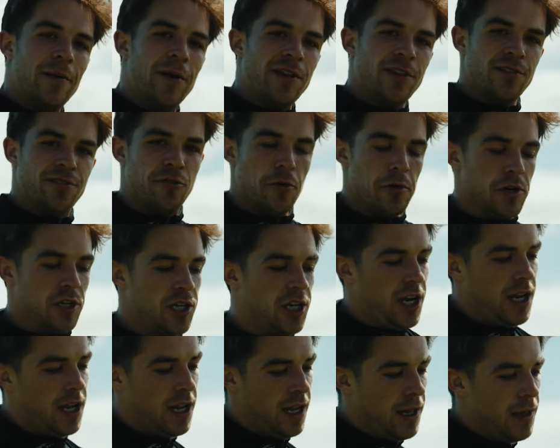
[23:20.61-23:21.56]
amount of force.
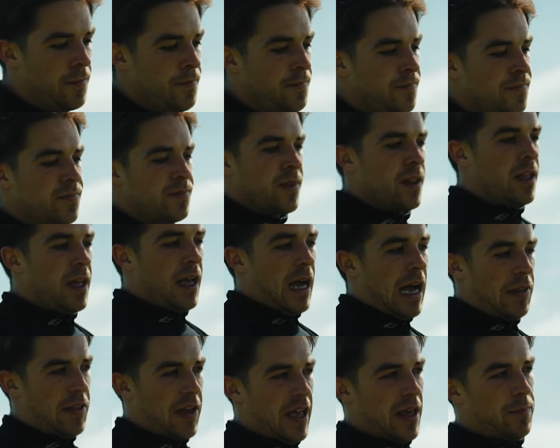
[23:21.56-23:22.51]

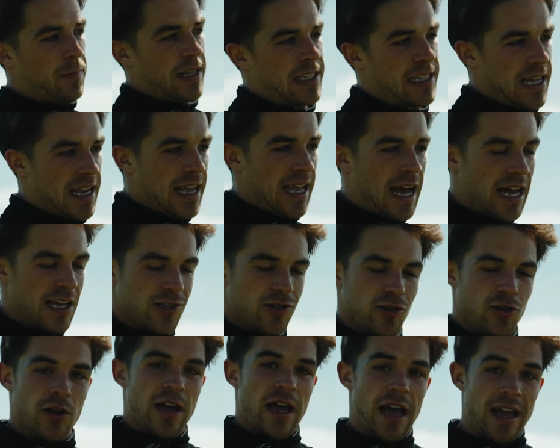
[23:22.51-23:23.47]
And then basically as
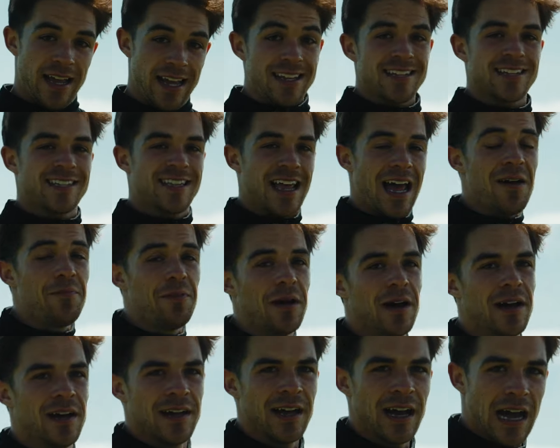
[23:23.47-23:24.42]
you go, each step,
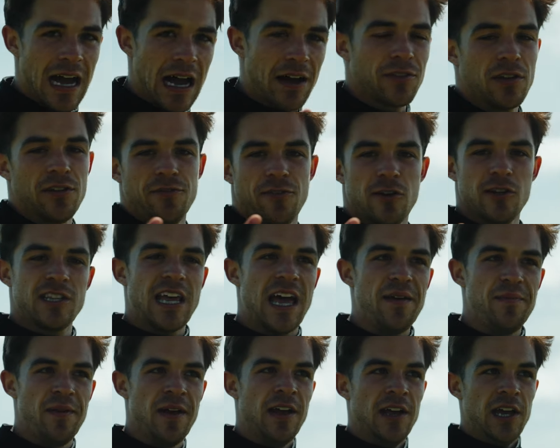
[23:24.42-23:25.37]
after the first
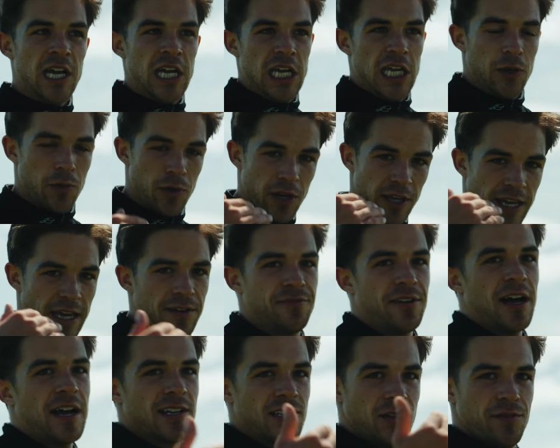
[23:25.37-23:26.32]
step, you want to get
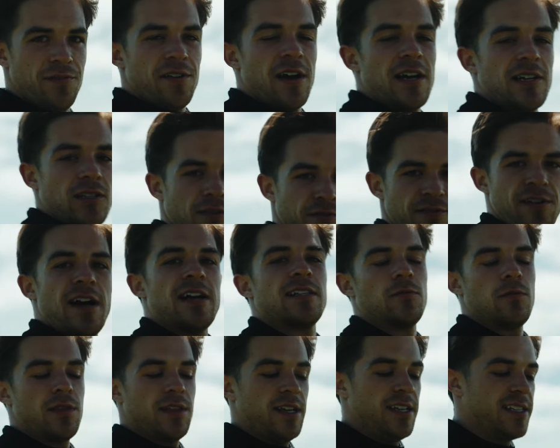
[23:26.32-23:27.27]
faster and faster and
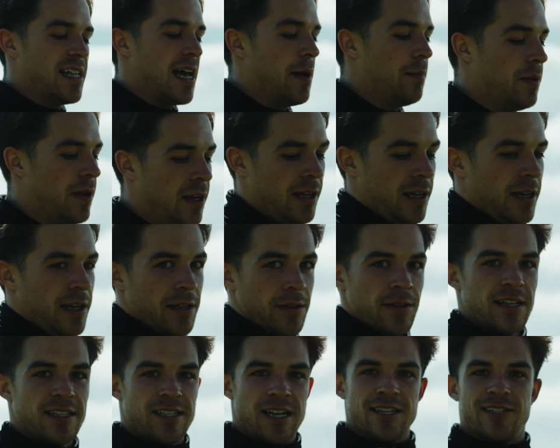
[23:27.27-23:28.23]
faster with each step.
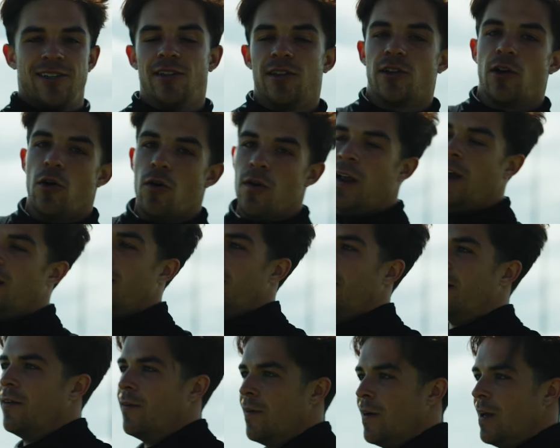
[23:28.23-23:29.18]
That's literally the goal.
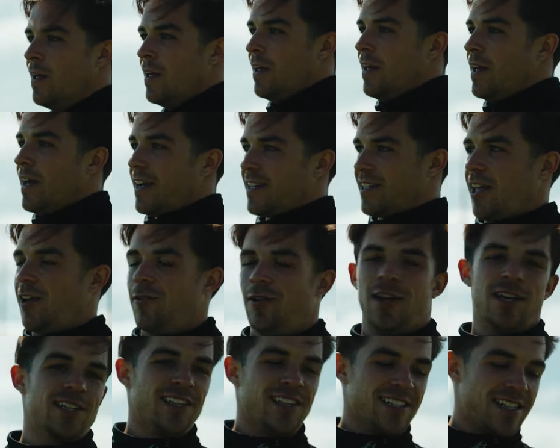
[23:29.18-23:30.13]

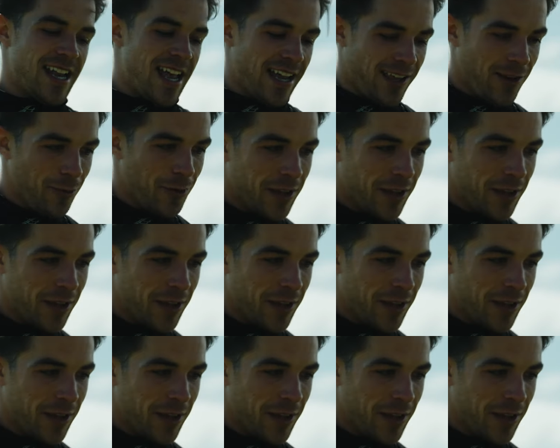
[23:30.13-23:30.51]
Acceleration is you